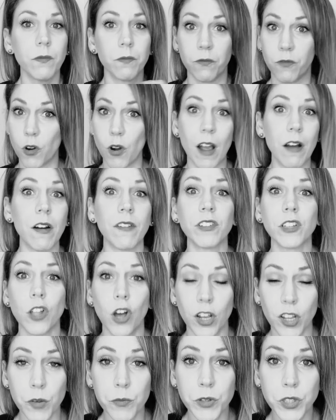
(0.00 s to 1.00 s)
for however
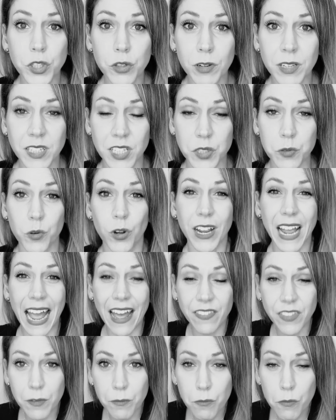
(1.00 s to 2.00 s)
long you've been doing this work.
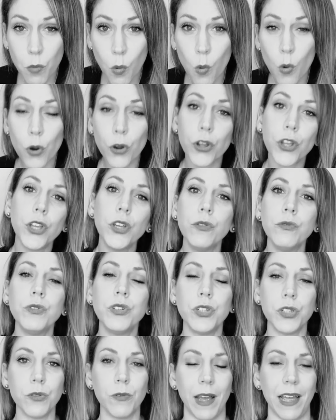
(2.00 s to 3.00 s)
And the more you
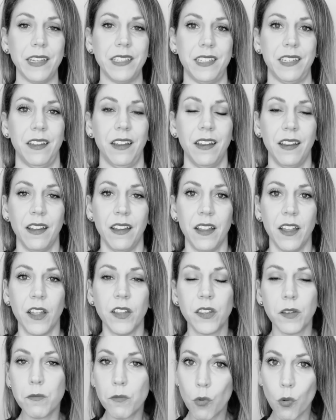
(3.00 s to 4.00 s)
do it,
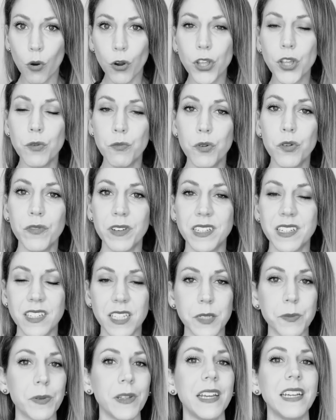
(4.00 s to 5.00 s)
the more you move into
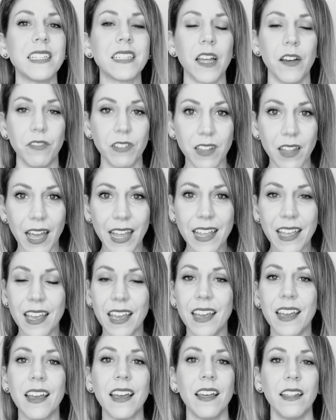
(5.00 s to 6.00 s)
this place of
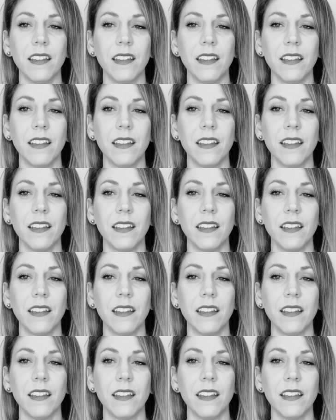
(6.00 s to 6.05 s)
liking,